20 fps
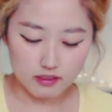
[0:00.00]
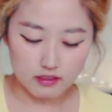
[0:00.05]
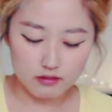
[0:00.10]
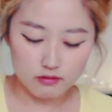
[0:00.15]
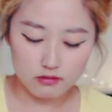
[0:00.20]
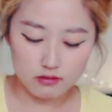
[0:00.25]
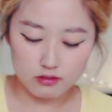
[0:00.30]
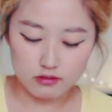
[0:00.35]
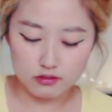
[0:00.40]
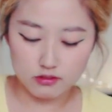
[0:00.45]

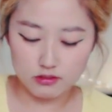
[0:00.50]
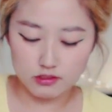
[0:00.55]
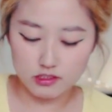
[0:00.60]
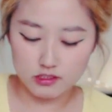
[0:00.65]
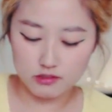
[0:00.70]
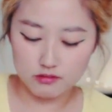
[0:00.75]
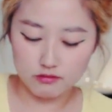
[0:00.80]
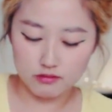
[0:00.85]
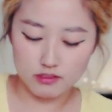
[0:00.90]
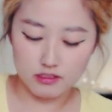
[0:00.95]
I kind of want to
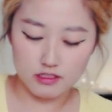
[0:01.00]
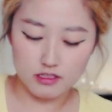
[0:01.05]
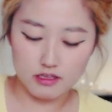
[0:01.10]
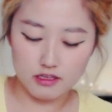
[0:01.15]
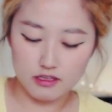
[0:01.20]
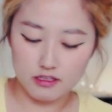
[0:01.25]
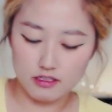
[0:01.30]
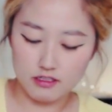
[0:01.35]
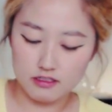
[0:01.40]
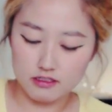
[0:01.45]
do it
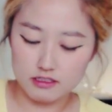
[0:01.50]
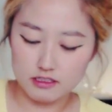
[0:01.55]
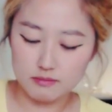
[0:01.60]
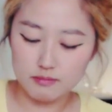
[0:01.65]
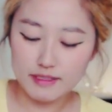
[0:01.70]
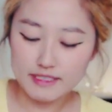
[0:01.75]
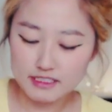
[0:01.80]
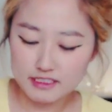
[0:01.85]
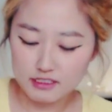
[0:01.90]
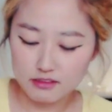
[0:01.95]
with
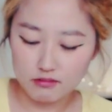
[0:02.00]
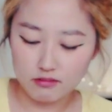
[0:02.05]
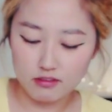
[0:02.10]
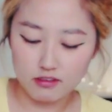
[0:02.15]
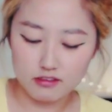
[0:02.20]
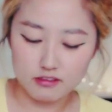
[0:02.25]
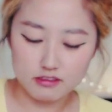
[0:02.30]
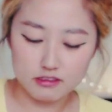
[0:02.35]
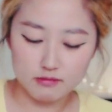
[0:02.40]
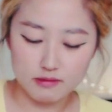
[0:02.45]
spicy
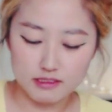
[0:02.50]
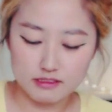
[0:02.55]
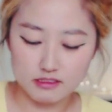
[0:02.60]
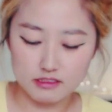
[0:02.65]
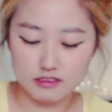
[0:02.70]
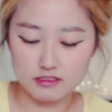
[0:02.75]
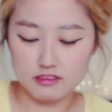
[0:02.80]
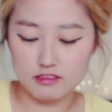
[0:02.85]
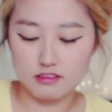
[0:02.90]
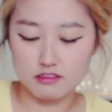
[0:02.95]

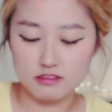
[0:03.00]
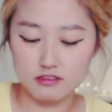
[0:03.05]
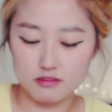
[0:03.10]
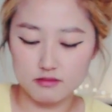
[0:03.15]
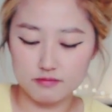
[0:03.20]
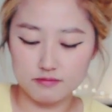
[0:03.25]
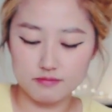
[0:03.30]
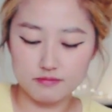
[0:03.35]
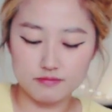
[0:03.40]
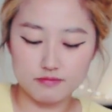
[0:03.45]

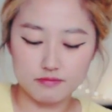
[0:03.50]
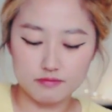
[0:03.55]
sauce.